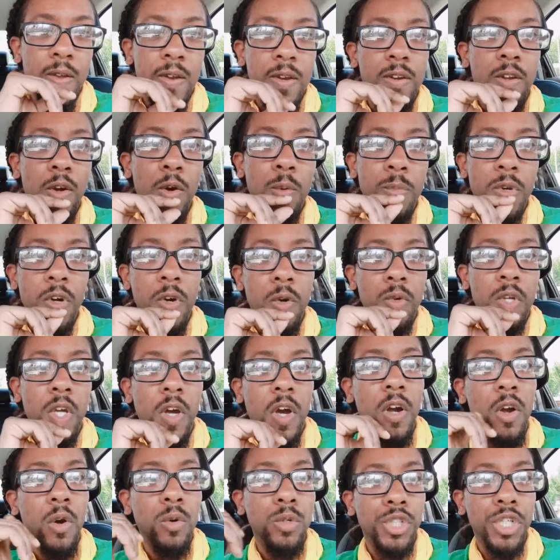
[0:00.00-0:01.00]
Dope, dope.
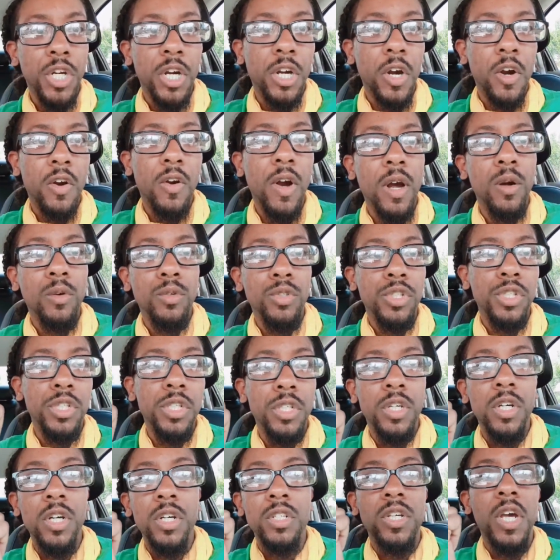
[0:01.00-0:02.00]
Y'all go check her out.
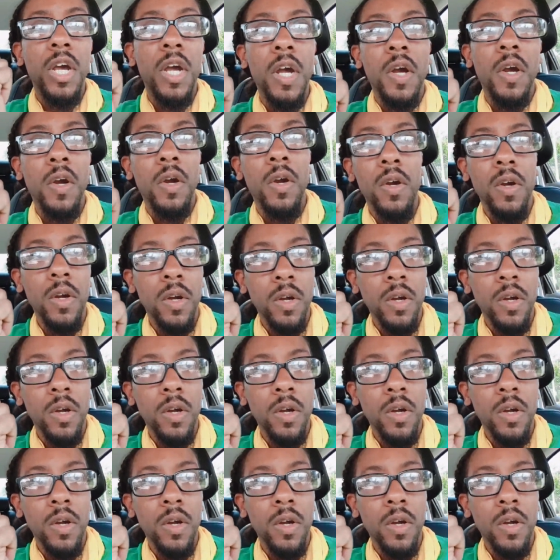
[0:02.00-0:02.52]
She does hair.